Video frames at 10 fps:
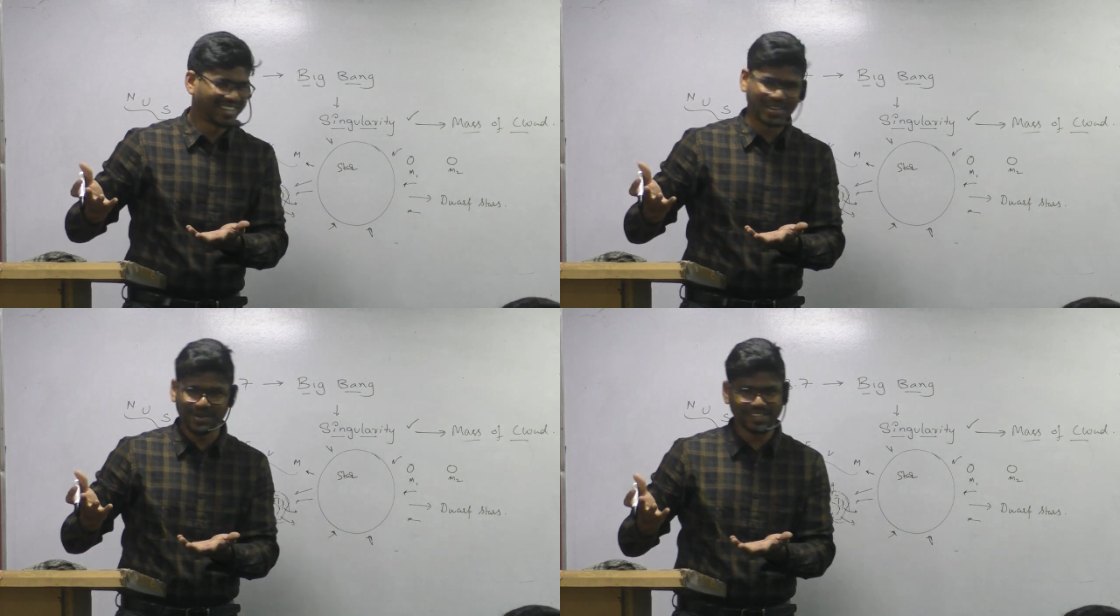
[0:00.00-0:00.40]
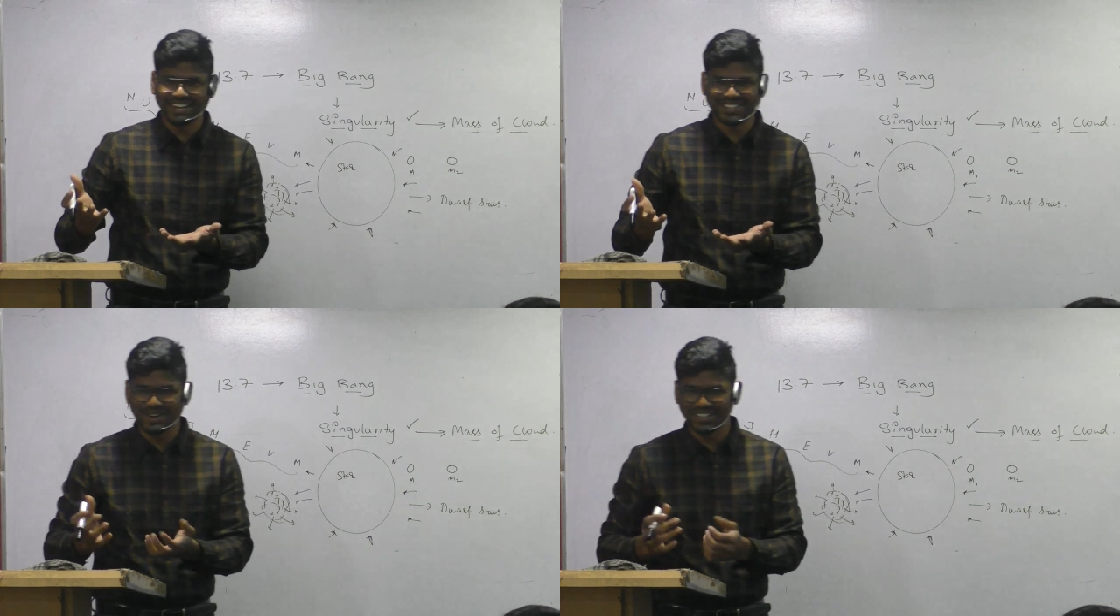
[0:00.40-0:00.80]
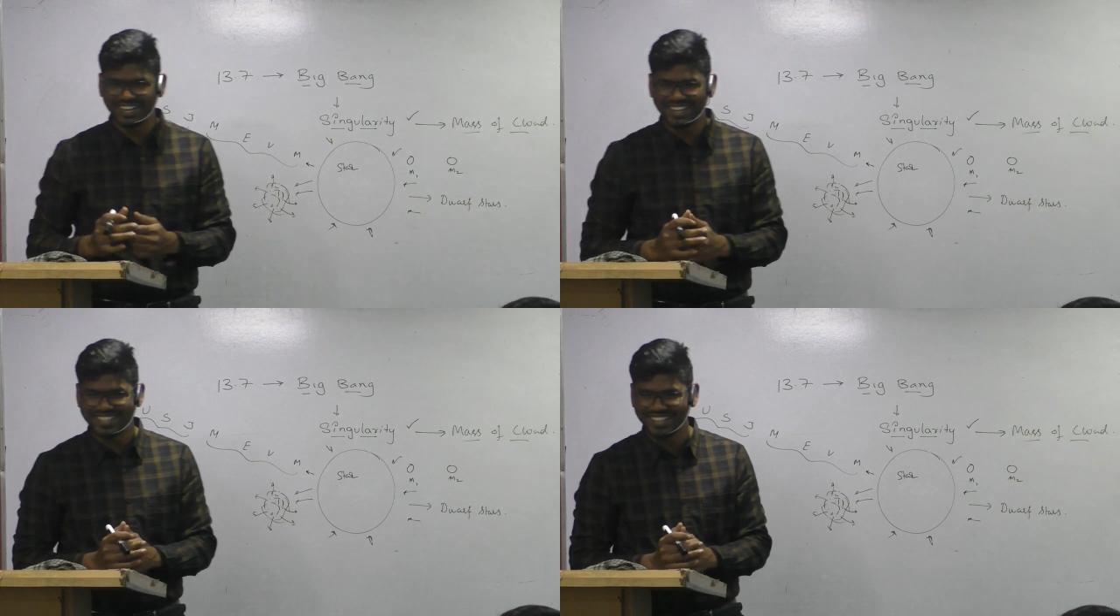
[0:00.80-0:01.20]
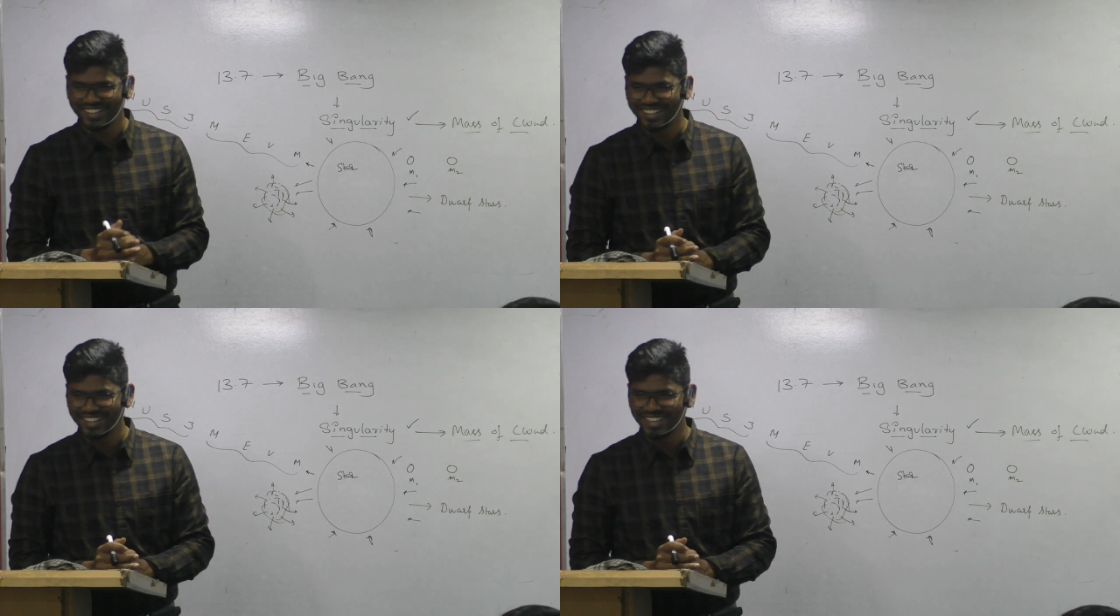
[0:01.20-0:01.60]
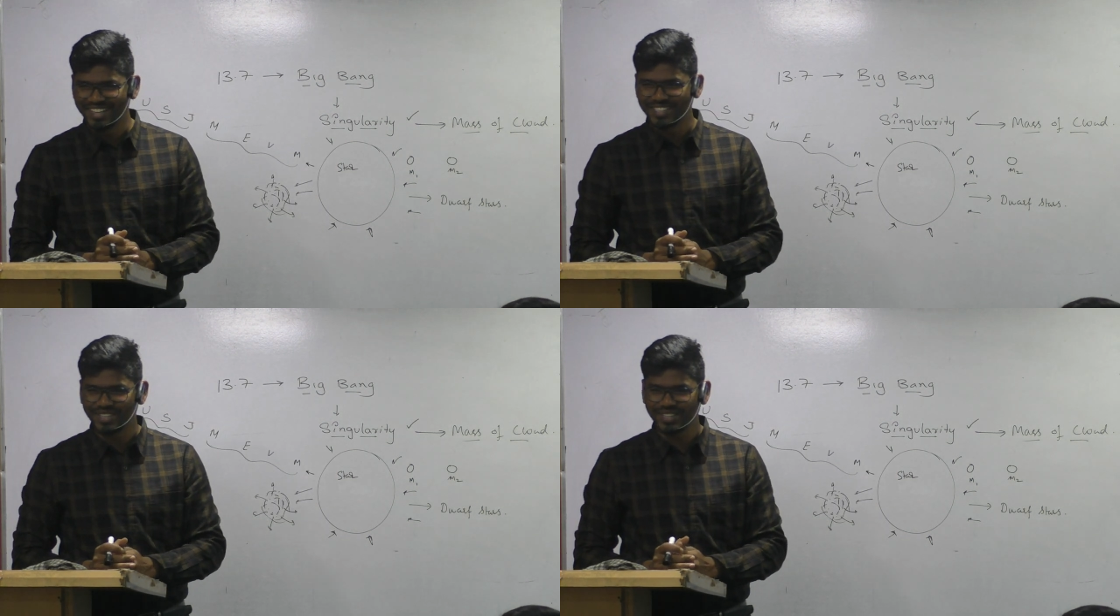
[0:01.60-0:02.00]
No, that is not the reason.
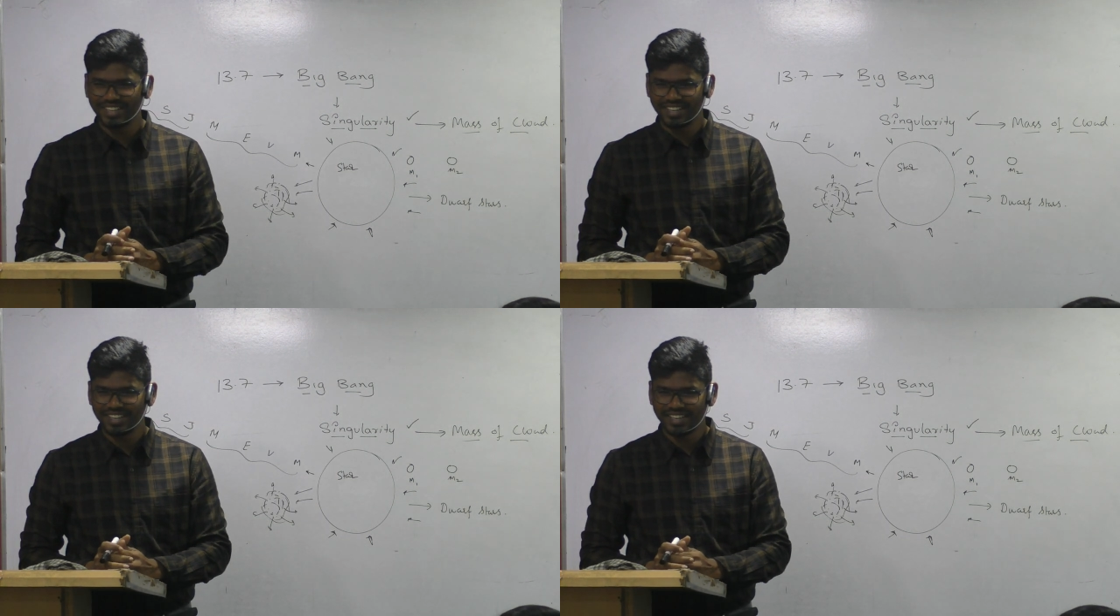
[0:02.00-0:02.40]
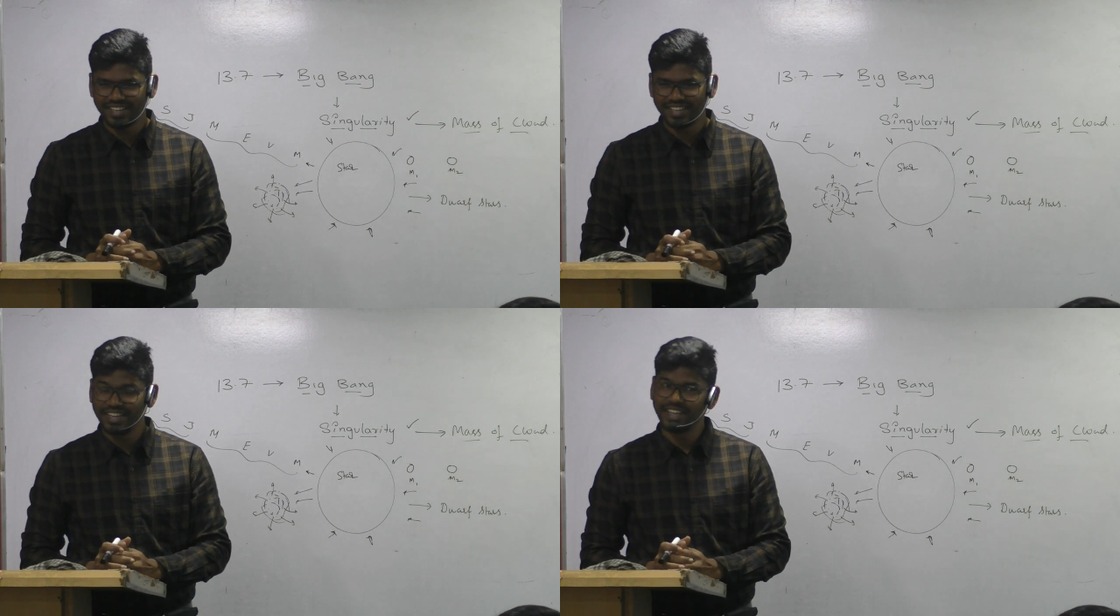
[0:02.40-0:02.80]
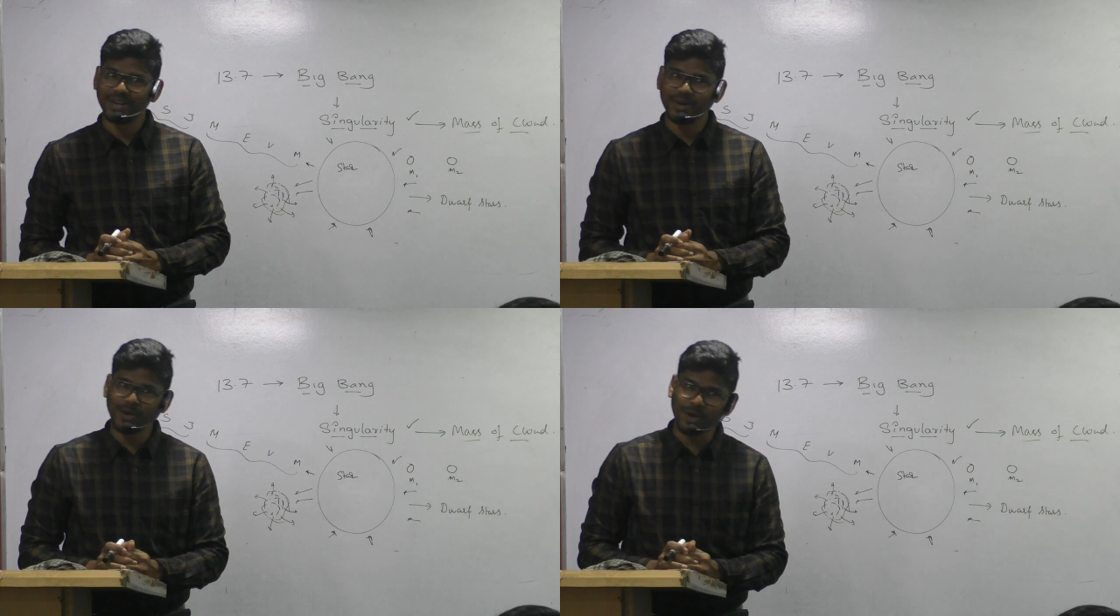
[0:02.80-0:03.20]
So no,